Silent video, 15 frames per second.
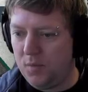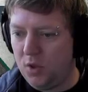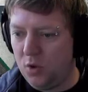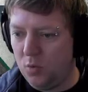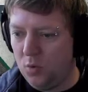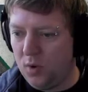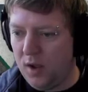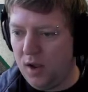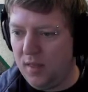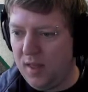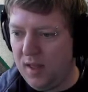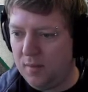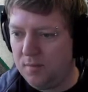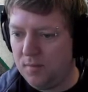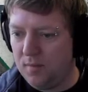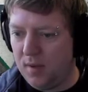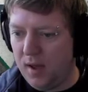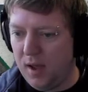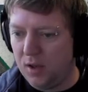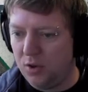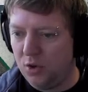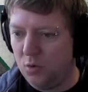you will go there,
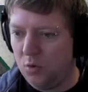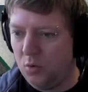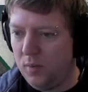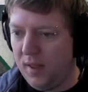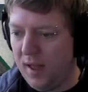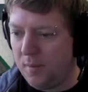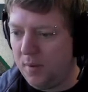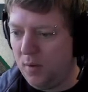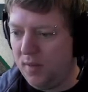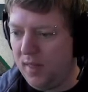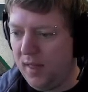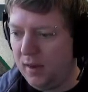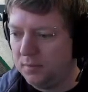and you will be happy with that.